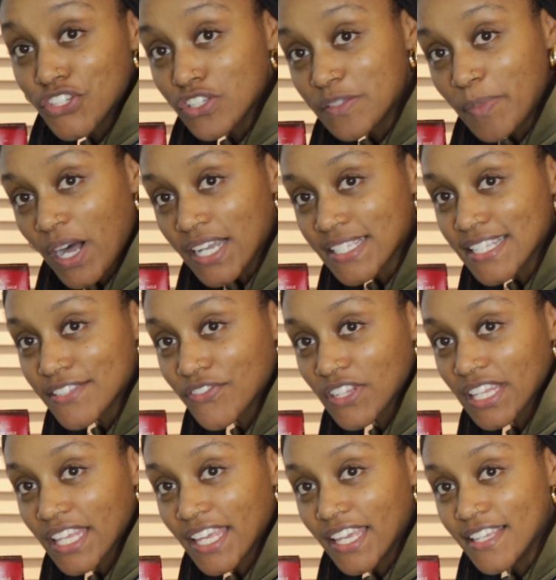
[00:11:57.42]
juice boxes for
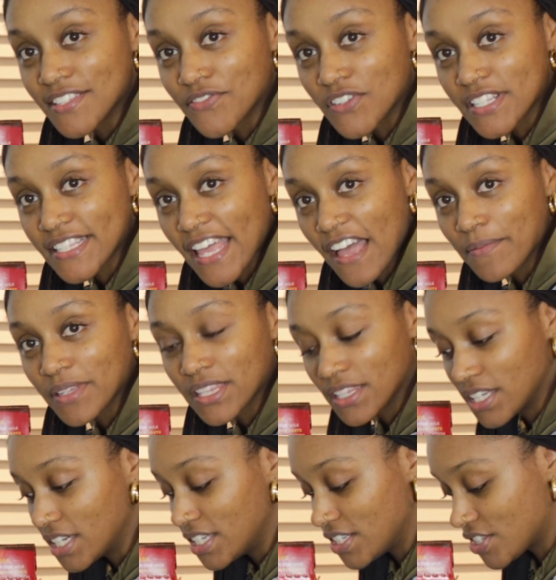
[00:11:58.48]
the kids for Sabbath
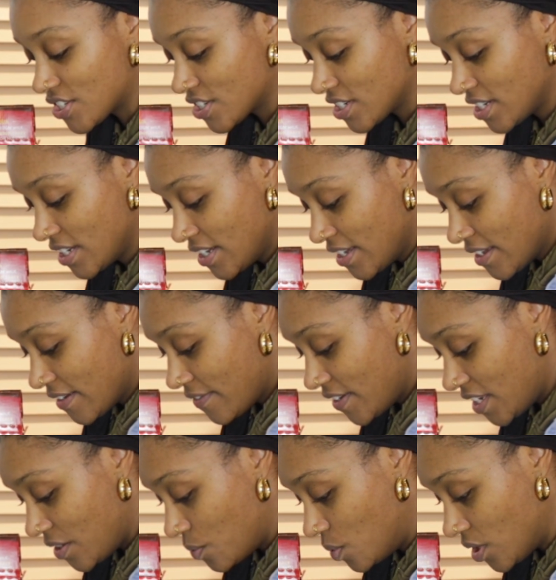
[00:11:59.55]
lunch.
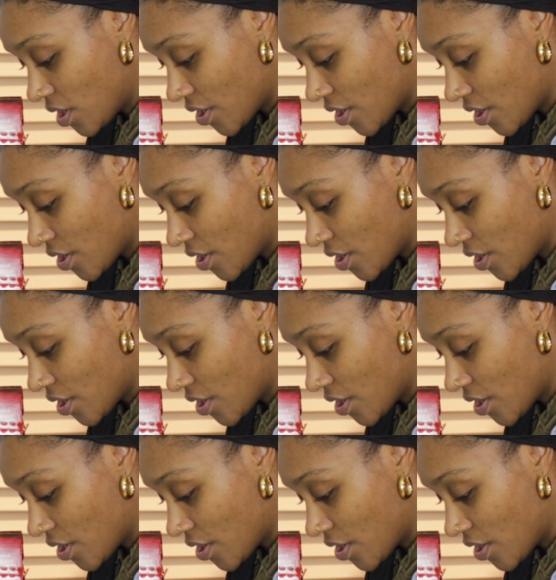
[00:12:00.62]
Finney, what